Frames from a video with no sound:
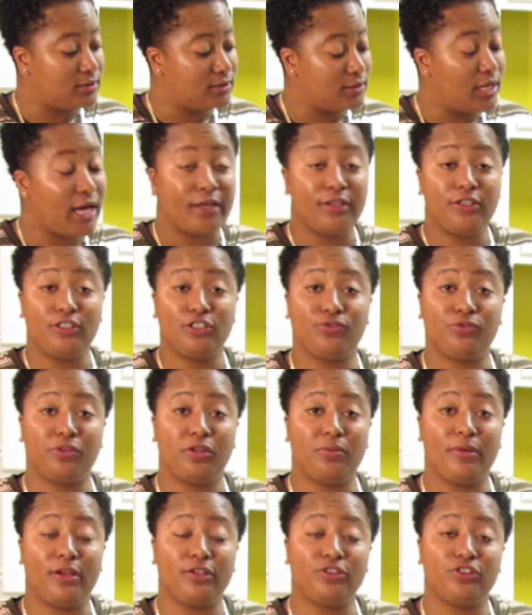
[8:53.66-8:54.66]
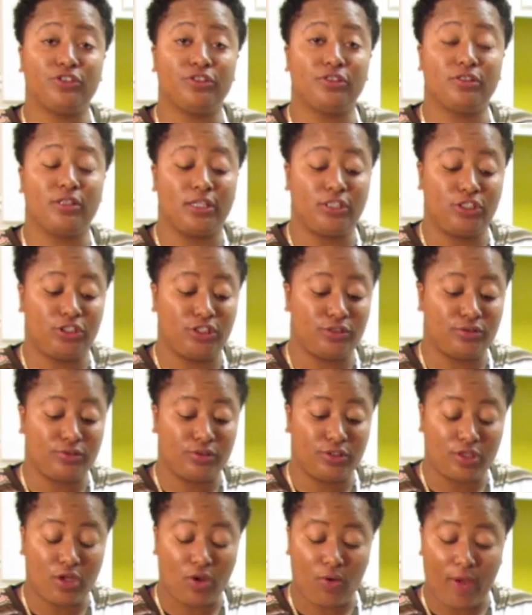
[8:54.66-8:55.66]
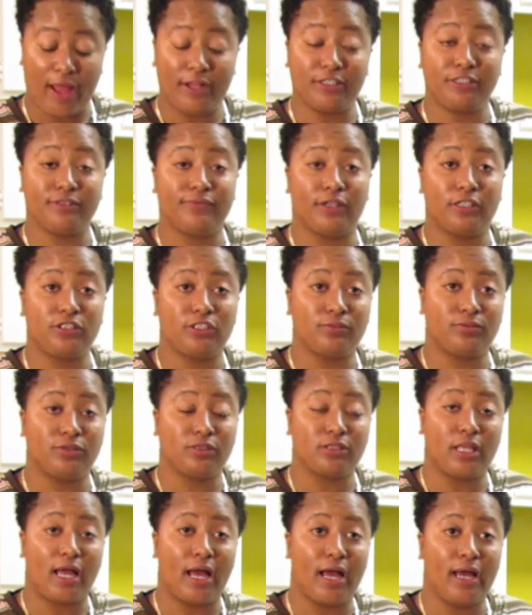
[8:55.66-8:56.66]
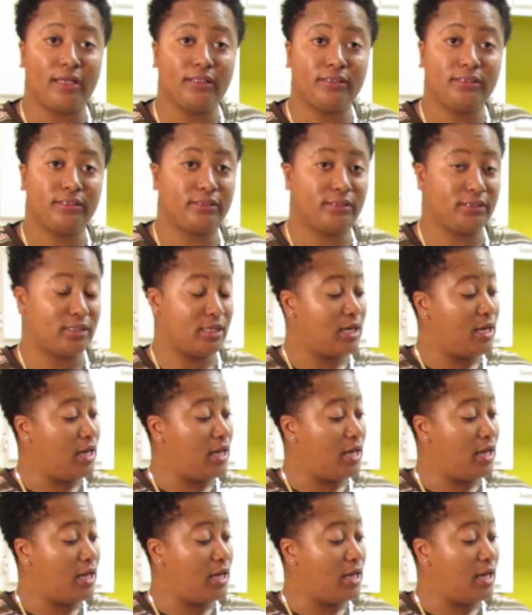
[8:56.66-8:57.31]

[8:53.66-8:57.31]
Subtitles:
Yeah, you just want to make sure that you add your vegetables last,